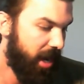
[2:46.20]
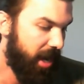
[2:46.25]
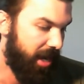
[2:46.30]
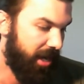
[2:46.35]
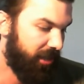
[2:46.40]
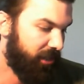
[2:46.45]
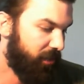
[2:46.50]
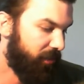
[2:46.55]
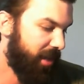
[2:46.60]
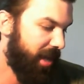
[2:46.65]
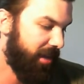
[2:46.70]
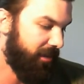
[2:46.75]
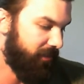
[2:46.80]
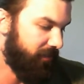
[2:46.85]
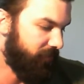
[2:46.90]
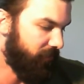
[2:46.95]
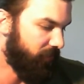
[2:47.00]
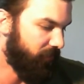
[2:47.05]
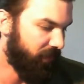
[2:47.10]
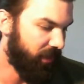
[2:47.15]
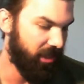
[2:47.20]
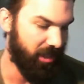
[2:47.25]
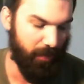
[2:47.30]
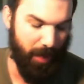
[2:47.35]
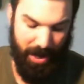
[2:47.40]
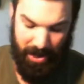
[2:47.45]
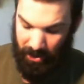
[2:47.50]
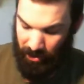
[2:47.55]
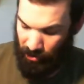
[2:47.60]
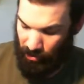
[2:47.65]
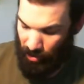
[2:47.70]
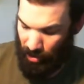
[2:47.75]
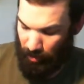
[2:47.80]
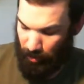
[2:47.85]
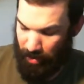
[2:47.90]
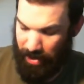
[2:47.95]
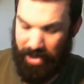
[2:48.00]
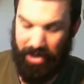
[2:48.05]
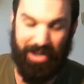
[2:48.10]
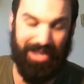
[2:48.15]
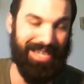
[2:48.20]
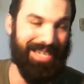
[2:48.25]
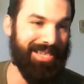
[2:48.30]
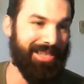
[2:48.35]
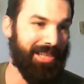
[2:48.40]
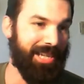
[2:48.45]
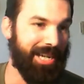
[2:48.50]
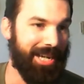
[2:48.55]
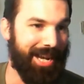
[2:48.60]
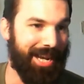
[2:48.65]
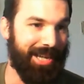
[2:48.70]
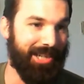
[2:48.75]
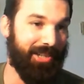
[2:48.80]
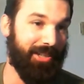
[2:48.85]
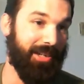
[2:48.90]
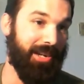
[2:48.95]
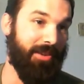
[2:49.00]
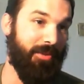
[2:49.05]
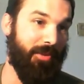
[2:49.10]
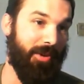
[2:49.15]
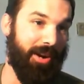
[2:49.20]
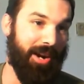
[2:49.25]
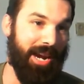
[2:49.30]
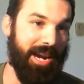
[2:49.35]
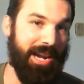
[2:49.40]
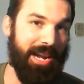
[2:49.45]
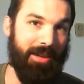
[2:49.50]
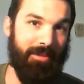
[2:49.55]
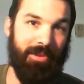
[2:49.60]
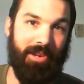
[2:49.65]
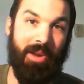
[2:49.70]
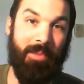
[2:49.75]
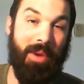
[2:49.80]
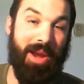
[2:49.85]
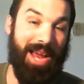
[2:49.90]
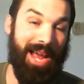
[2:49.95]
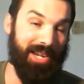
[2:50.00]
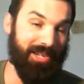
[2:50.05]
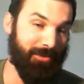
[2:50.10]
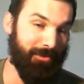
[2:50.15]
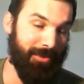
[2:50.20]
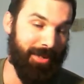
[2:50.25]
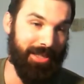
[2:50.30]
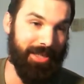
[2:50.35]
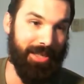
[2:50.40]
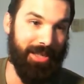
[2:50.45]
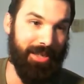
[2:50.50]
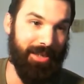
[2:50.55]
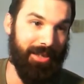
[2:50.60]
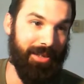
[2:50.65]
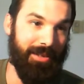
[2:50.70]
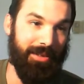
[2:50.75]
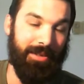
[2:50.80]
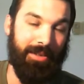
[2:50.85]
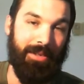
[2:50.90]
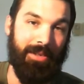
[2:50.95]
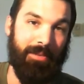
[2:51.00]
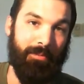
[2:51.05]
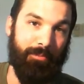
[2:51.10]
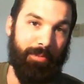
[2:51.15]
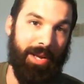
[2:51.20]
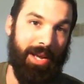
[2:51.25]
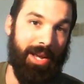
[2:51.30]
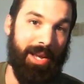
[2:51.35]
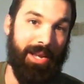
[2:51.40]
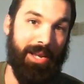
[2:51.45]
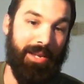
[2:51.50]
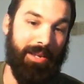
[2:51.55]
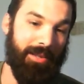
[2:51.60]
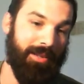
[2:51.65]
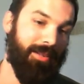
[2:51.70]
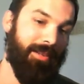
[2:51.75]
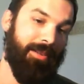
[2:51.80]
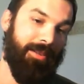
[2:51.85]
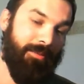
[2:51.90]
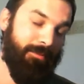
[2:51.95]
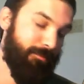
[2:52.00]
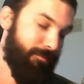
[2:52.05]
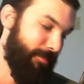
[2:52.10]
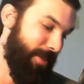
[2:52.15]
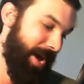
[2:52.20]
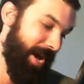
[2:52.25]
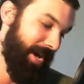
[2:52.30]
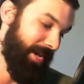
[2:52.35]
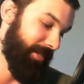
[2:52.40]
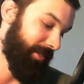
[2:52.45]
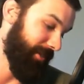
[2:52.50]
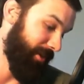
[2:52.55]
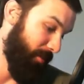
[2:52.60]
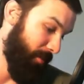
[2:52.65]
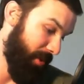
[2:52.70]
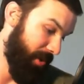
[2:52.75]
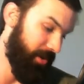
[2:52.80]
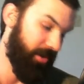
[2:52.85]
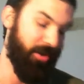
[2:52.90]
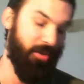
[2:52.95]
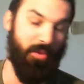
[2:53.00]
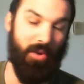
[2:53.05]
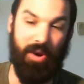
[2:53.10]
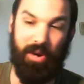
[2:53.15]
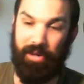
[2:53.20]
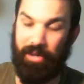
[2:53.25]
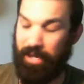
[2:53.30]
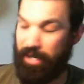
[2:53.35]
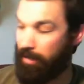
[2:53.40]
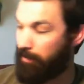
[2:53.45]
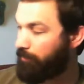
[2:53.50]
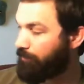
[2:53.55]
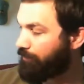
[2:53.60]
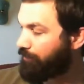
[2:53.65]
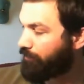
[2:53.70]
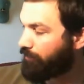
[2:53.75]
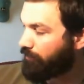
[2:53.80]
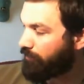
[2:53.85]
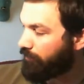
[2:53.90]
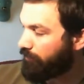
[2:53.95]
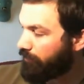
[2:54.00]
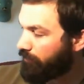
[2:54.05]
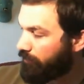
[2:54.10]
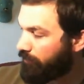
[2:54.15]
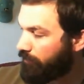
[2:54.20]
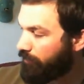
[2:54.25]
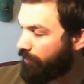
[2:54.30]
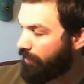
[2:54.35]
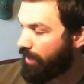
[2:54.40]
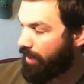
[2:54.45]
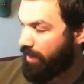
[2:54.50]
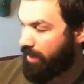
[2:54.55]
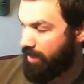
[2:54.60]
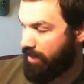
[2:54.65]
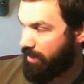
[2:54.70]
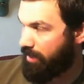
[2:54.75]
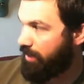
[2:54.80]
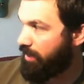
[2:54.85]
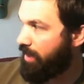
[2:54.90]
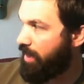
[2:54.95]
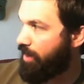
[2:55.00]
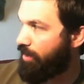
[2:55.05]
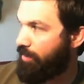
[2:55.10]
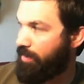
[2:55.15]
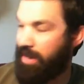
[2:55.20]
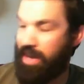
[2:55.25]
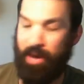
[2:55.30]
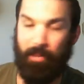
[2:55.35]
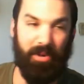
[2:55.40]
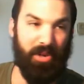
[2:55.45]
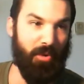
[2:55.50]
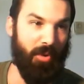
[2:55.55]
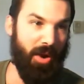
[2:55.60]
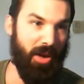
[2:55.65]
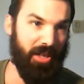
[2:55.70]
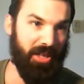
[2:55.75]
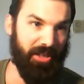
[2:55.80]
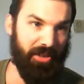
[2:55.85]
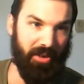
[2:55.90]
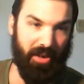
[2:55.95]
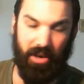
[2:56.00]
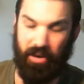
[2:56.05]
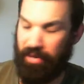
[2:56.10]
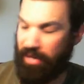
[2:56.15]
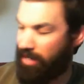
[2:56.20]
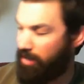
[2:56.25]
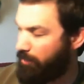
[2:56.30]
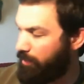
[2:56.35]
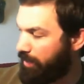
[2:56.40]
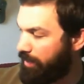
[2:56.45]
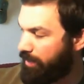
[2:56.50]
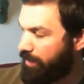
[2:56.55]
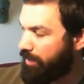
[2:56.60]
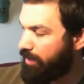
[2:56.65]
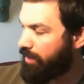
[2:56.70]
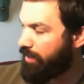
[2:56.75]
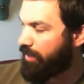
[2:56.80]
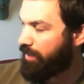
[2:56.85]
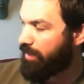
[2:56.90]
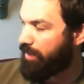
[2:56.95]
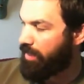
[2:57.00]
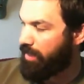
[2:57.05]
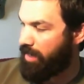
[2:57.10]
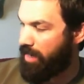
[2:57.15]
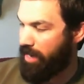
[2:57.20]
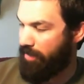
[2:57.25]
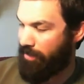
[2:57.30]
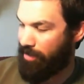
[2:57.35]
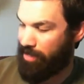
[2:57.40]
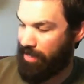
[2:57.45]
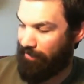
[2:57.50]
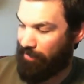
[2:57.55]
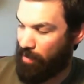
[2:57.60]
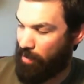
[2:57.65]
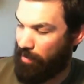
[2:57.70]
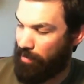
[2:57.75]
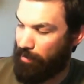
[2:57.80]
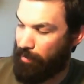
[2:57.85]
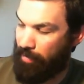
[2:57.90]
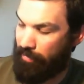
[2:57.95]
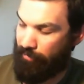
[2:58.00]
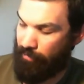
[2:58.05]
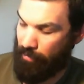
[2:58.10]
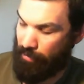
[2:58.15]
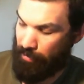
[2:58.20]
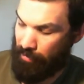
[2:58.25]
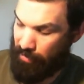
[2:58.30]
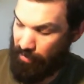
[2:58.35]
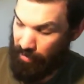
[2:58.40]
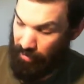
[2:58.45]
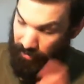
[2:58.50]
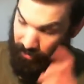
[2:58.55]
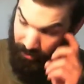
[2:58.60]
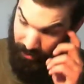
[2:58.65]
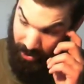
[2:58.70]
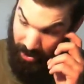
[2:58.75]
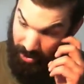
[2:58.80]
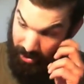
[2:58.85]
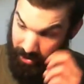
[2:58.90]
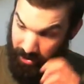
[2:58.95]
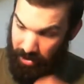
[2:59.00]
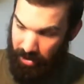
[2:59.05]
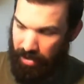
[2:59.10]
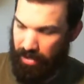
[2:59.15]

So that suspending jerkbait could easily catch, it where I am, it could catch muskie, pike, bass, and apparently walleye. I don't know how many walleye there are around me. I think you'd have to go a little bit further north than that.